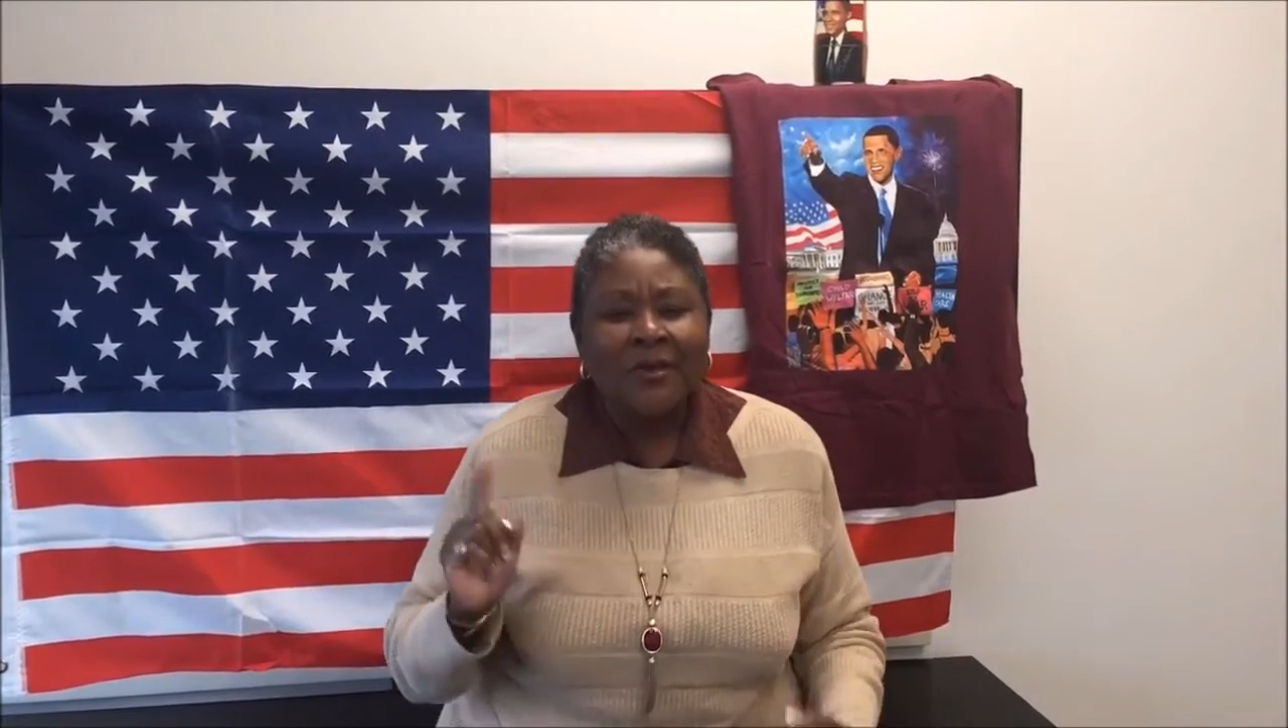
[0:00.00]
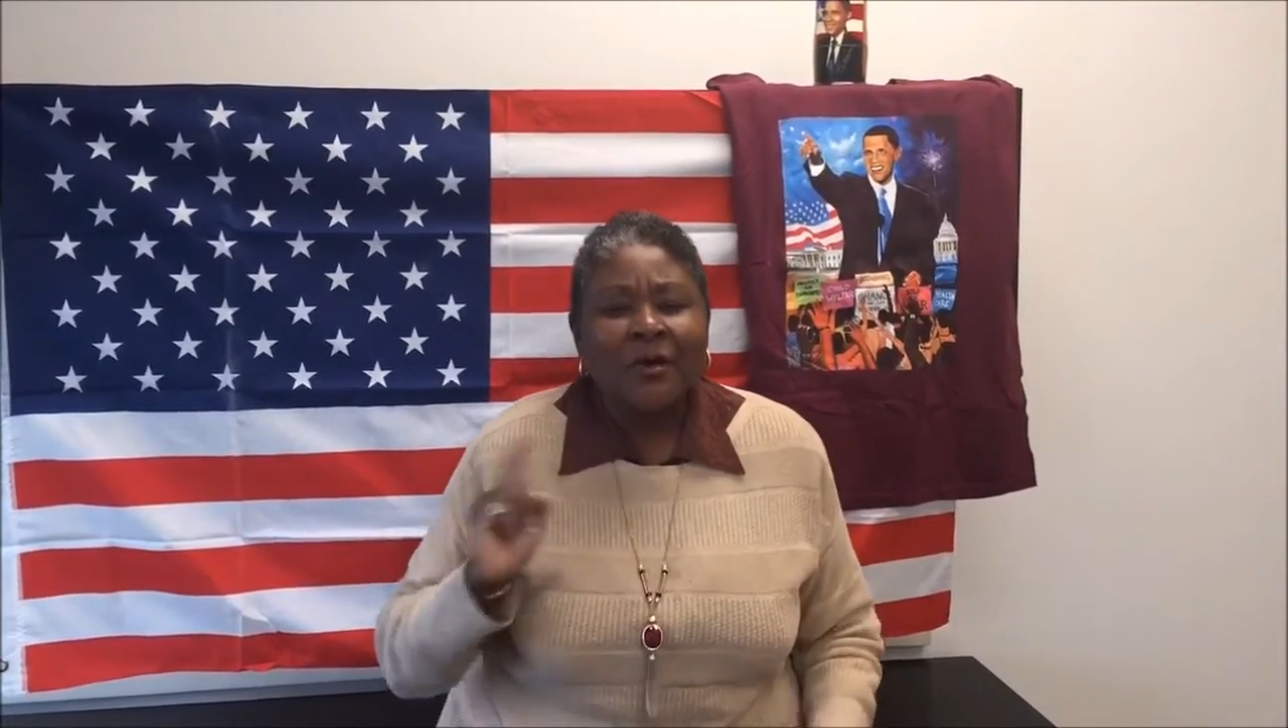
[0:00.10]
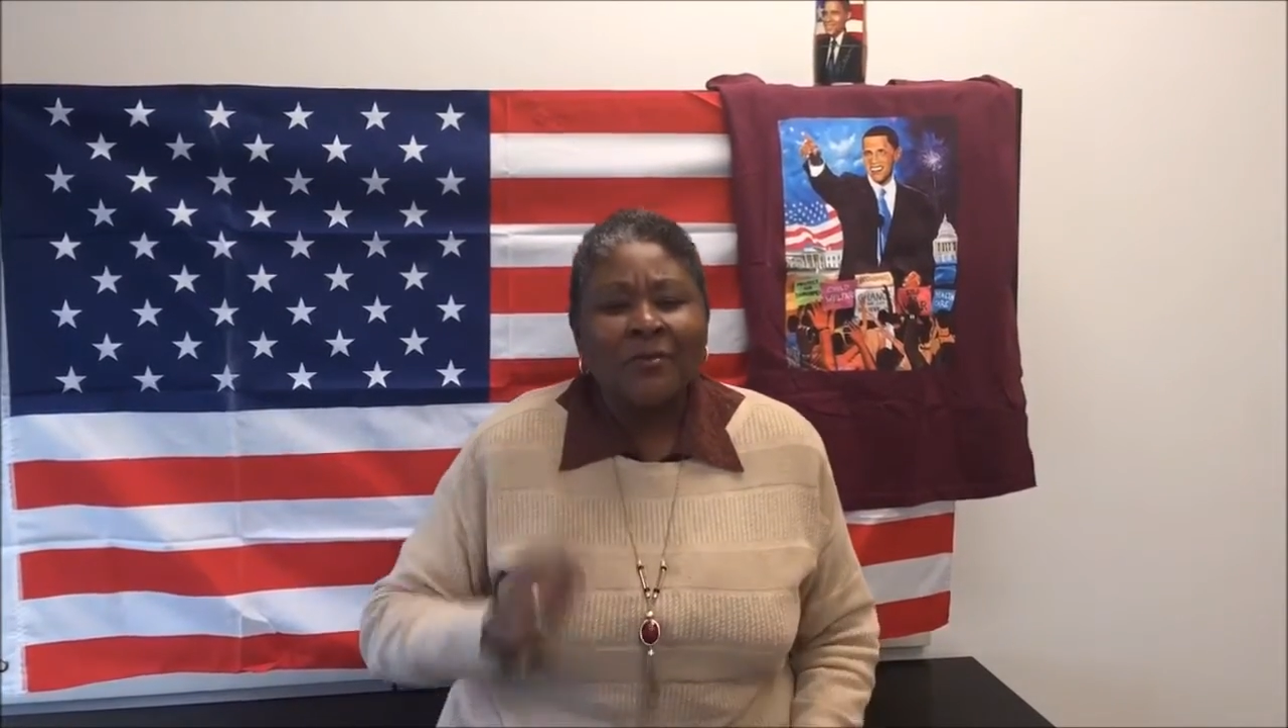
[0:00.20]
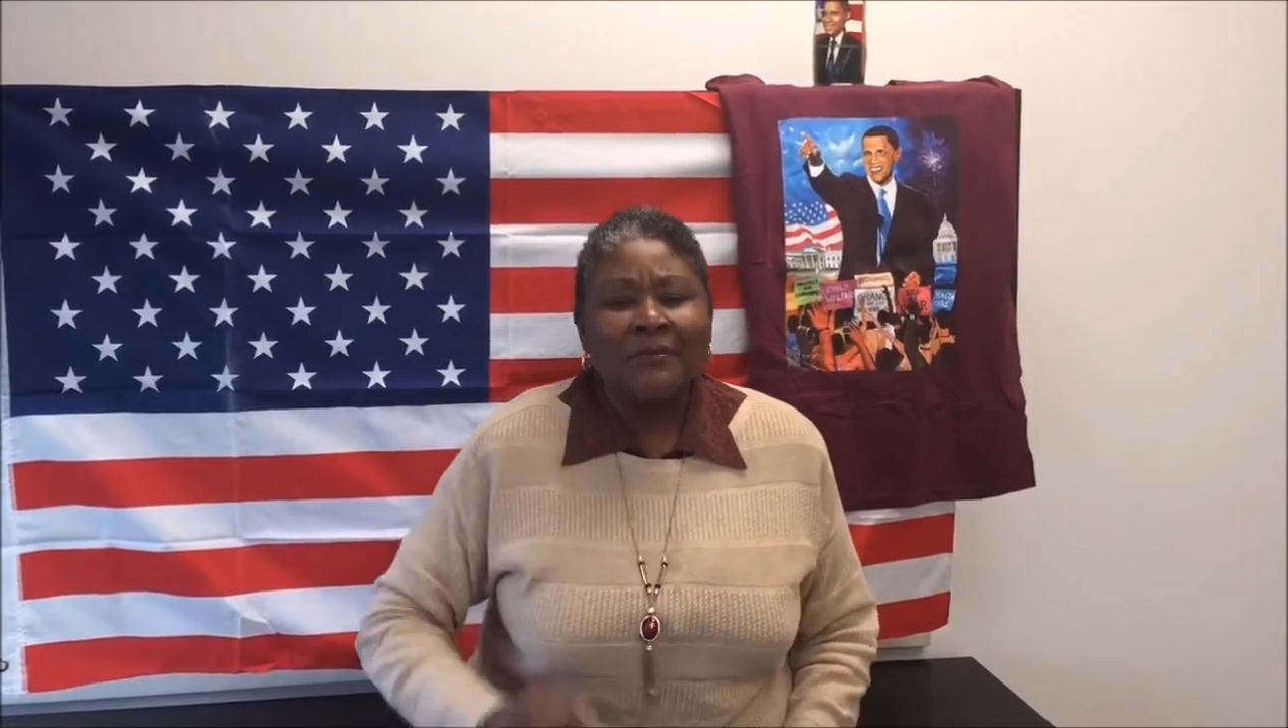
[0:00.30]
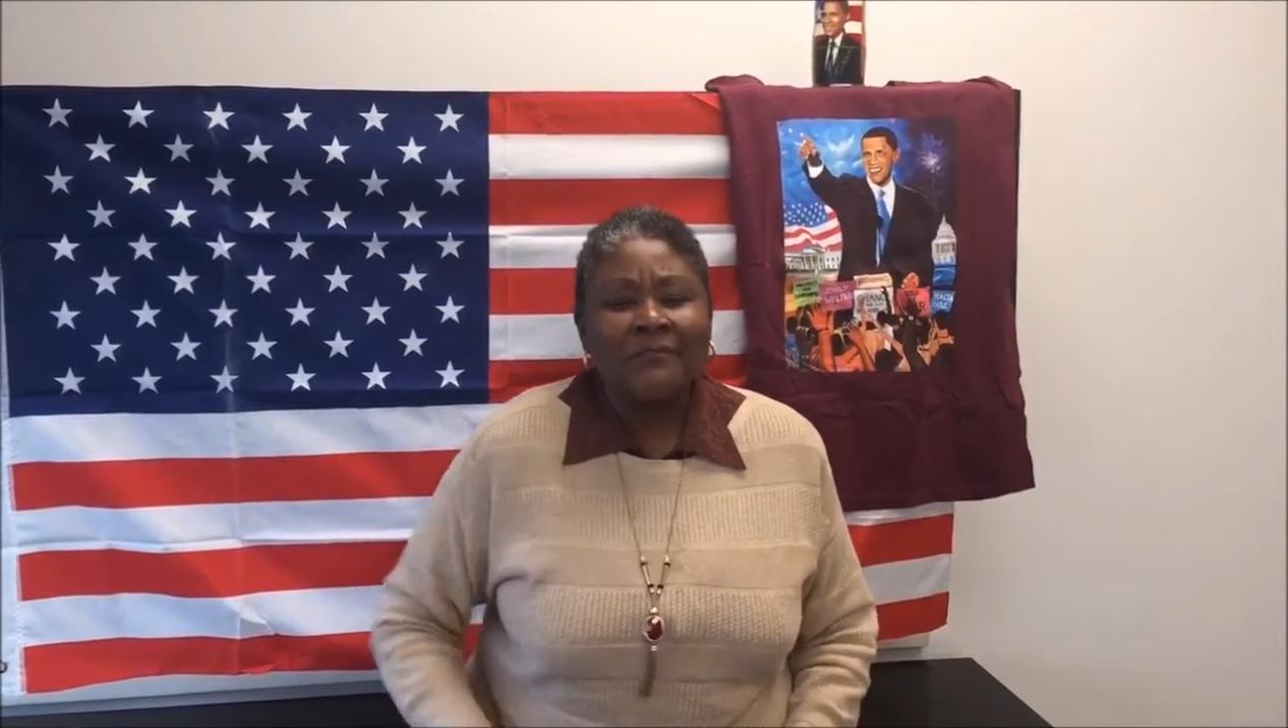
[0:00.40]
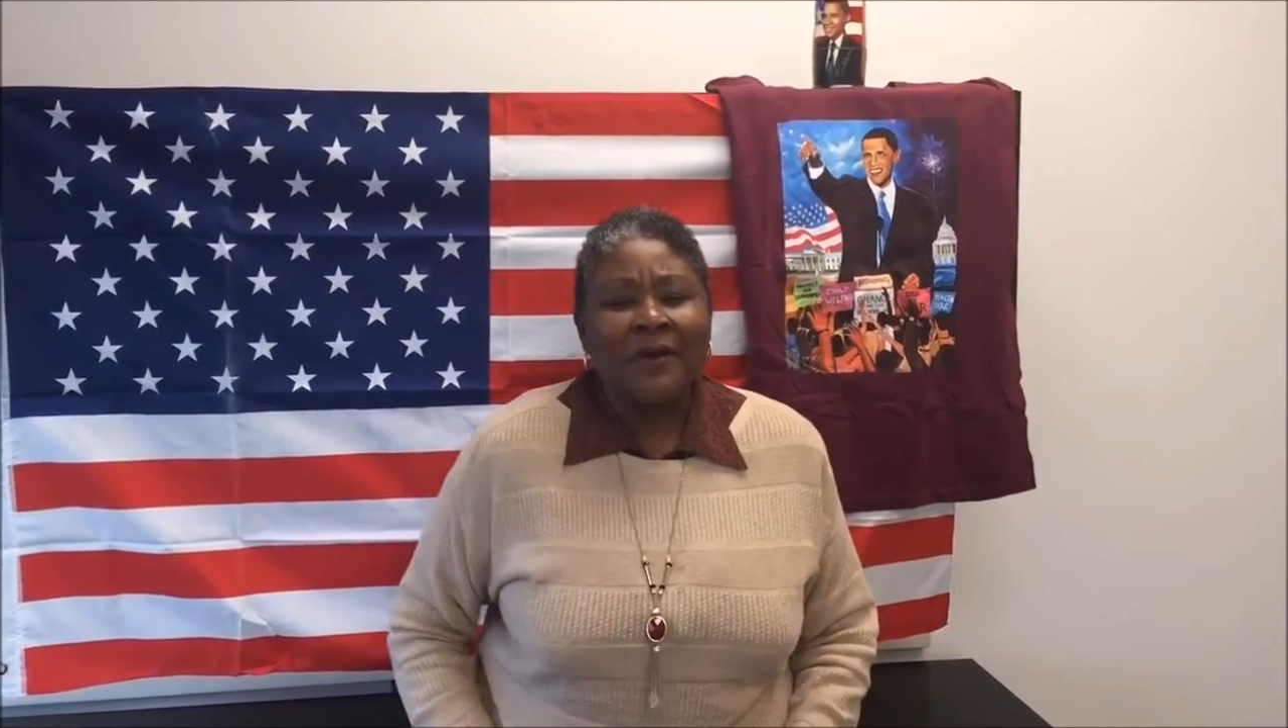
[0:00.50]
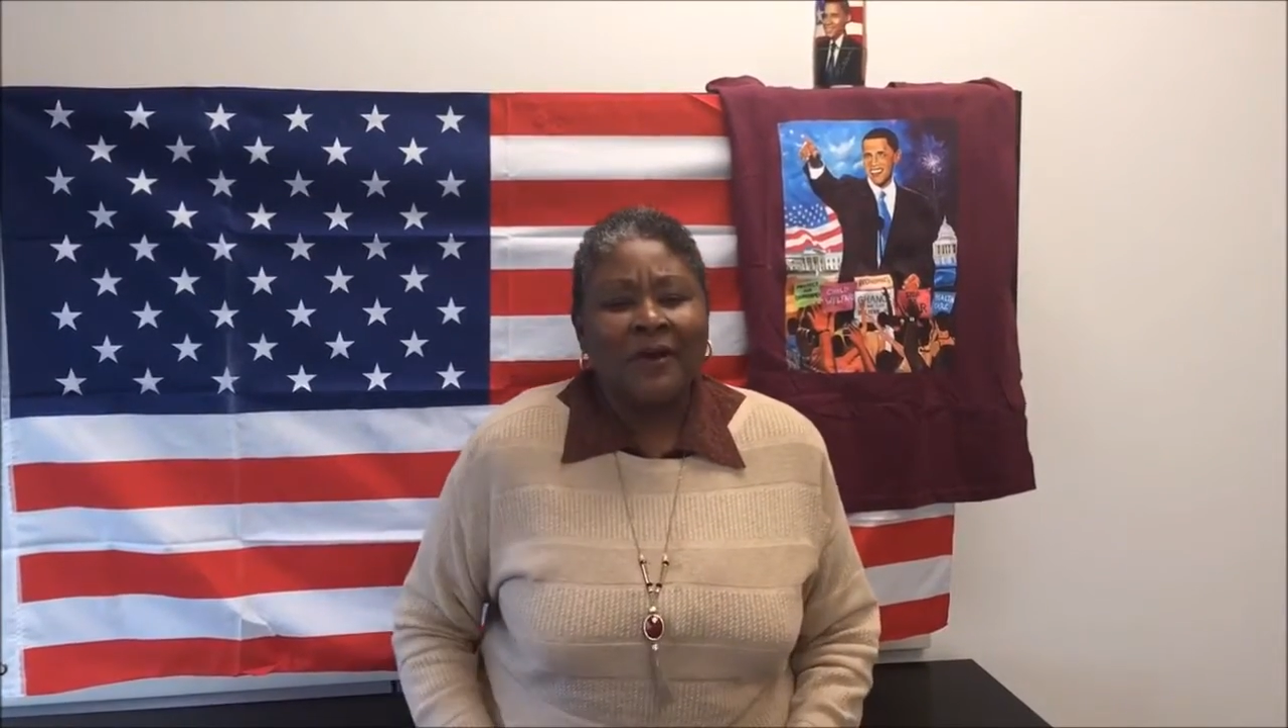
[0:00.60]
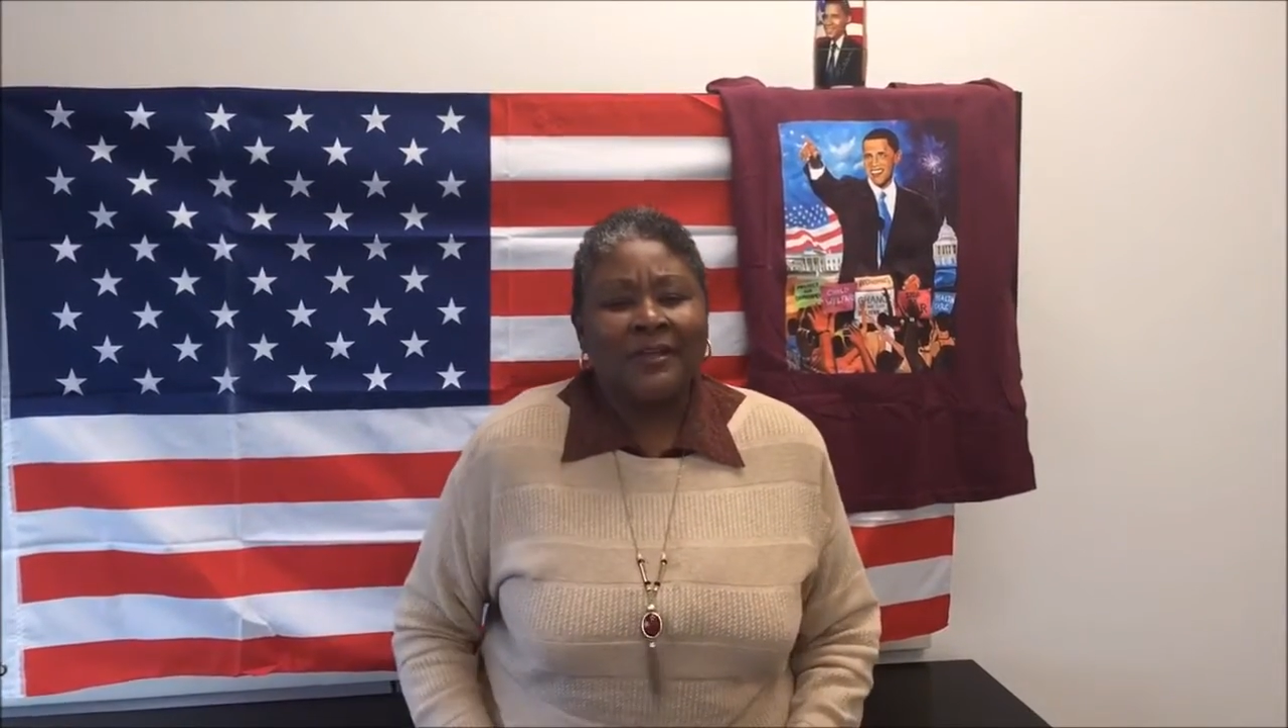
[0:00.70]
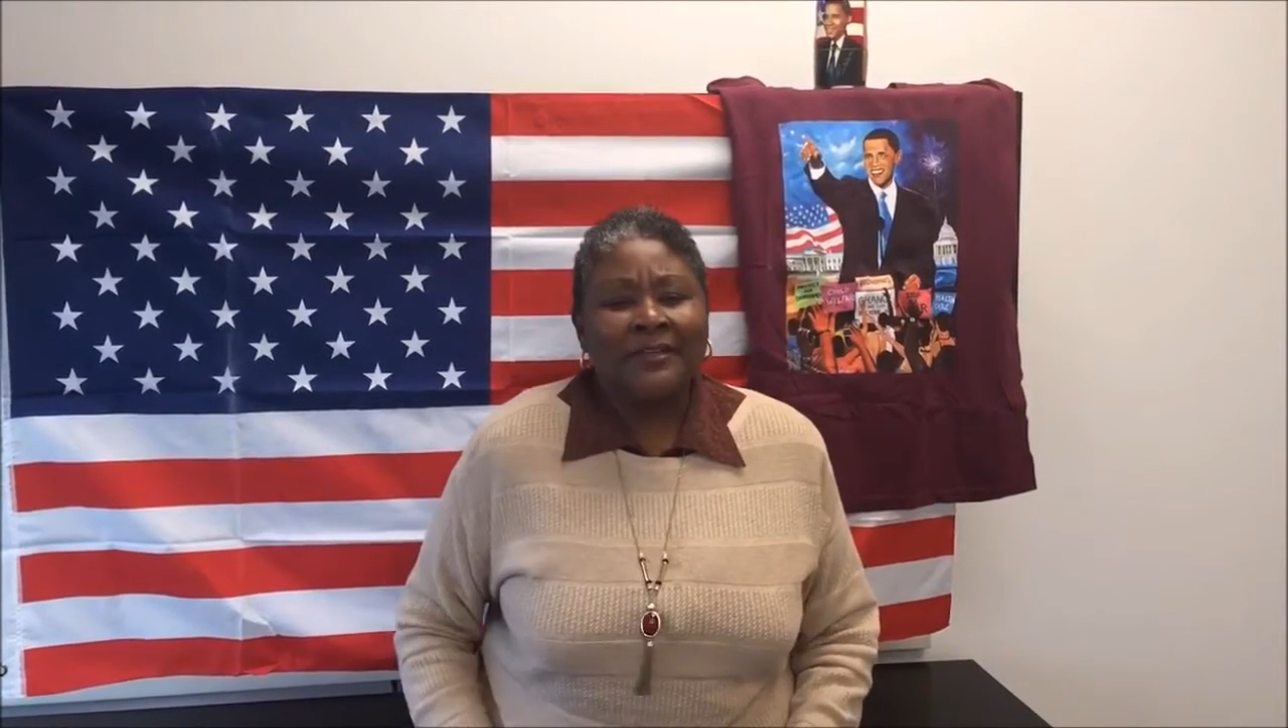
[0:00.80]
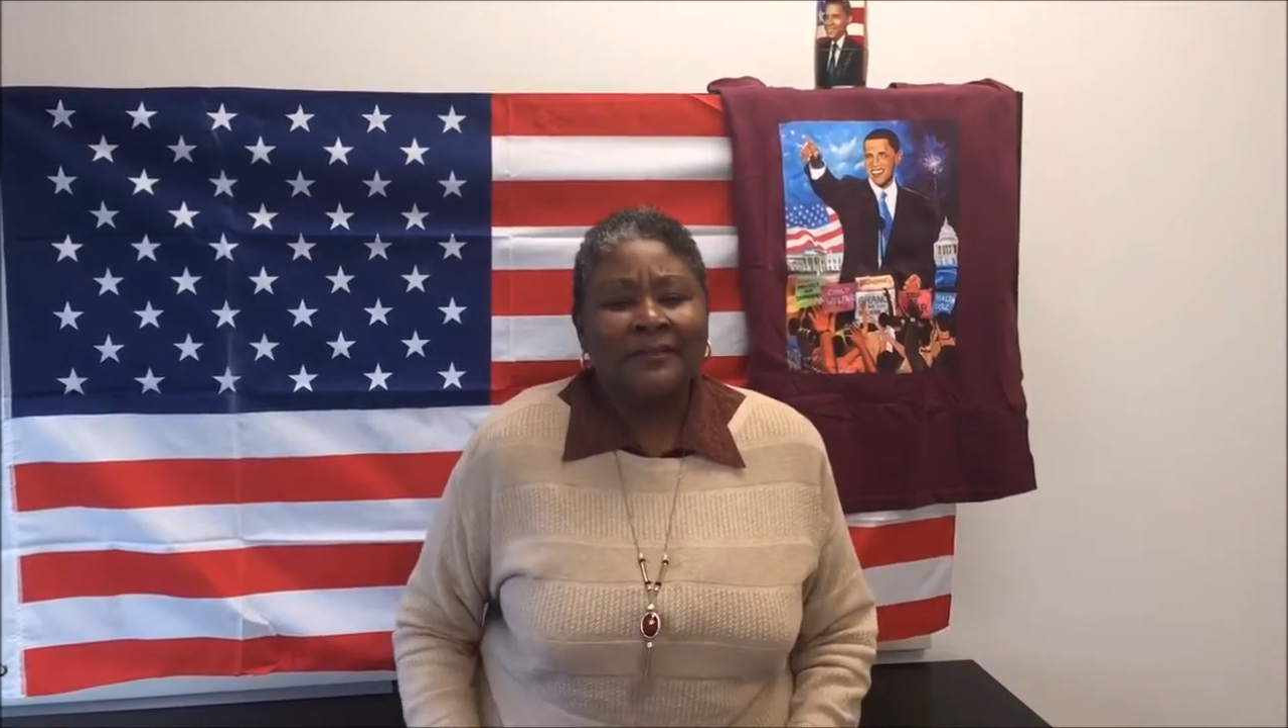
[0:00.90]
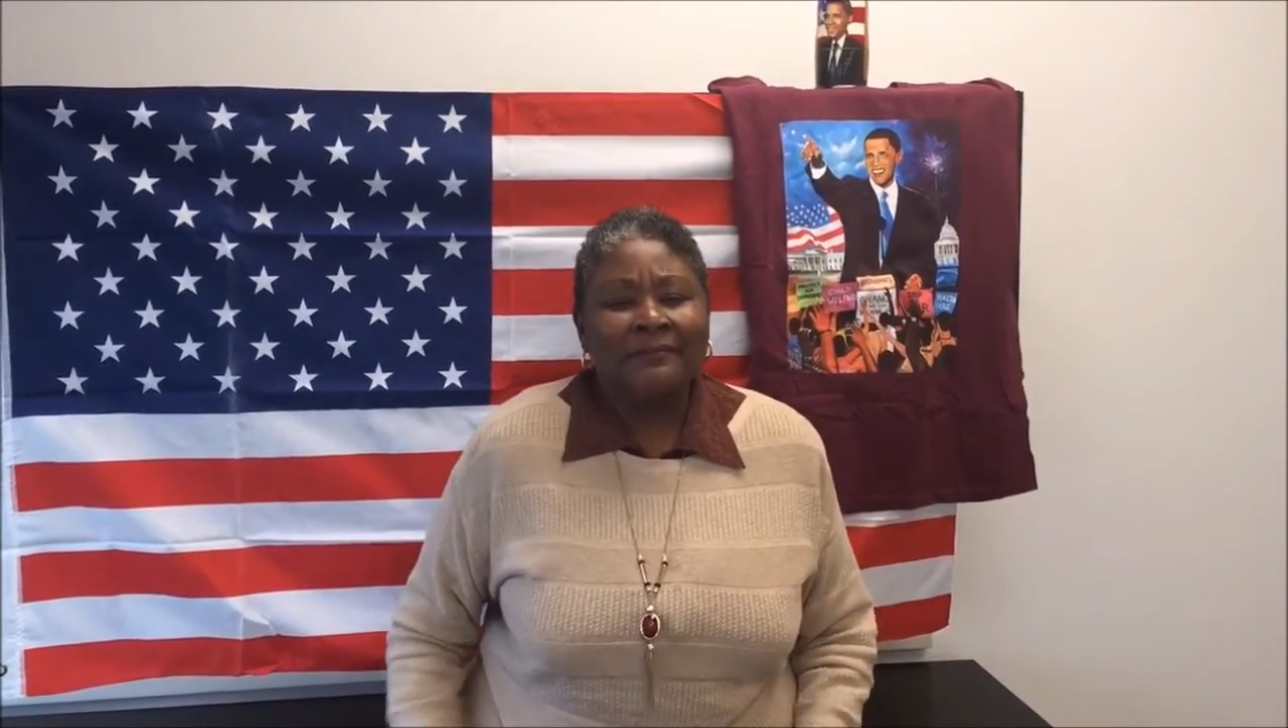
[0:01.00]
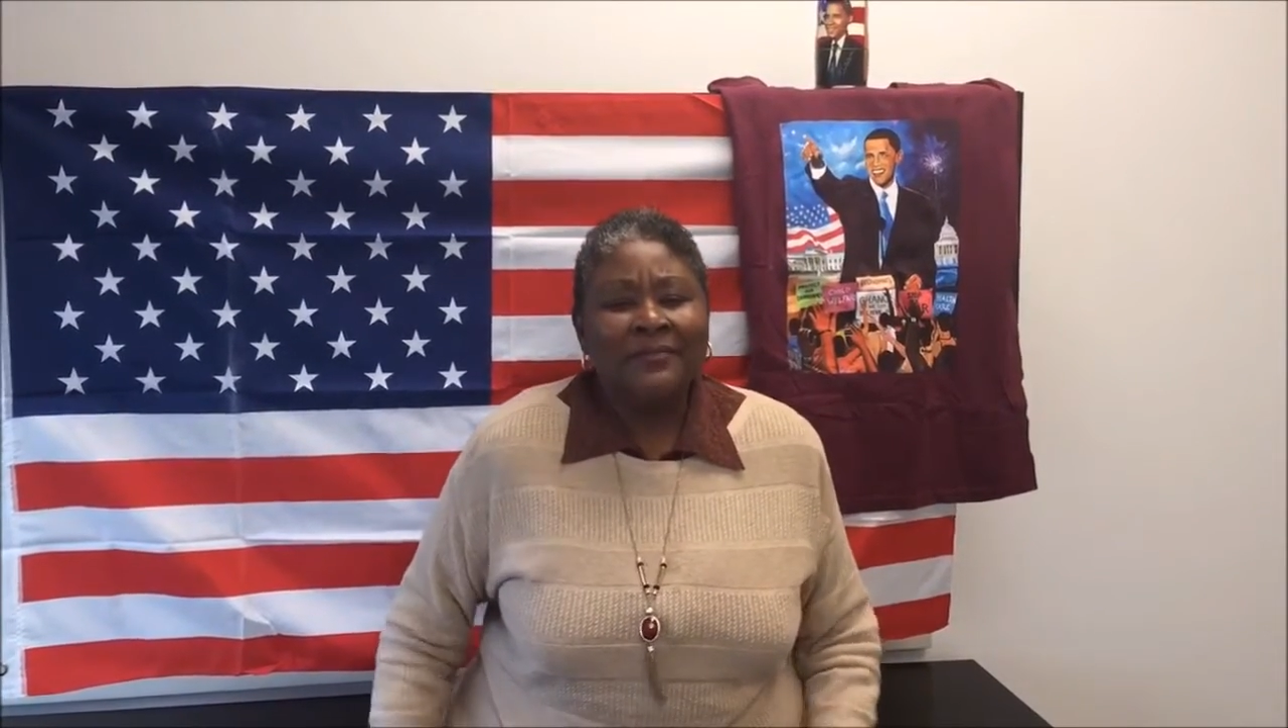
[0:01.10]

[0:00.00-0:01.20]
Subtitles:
Who would have thought